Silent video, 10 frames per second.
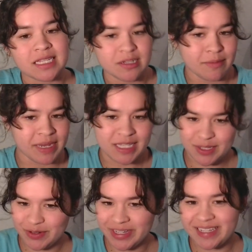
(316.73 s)
to my
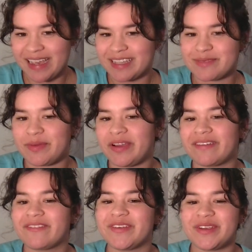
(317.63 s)
student
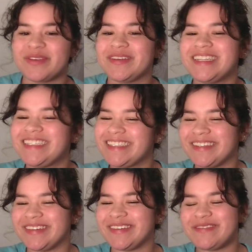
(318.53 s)
textbook for Unit
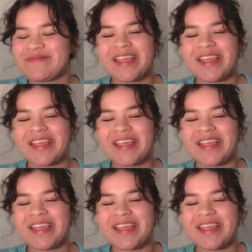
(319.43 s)
2,